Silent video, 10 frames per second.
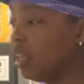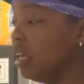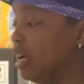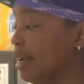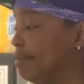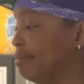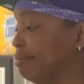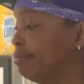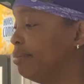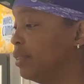um,
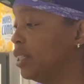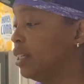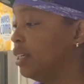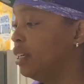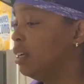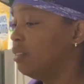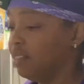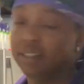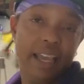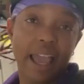
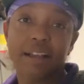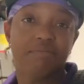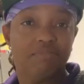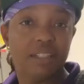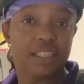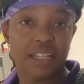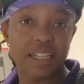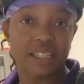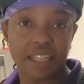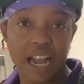yeah,
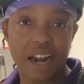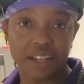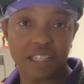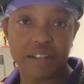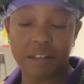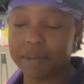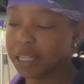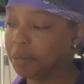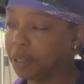it's the kind of stuff that makes me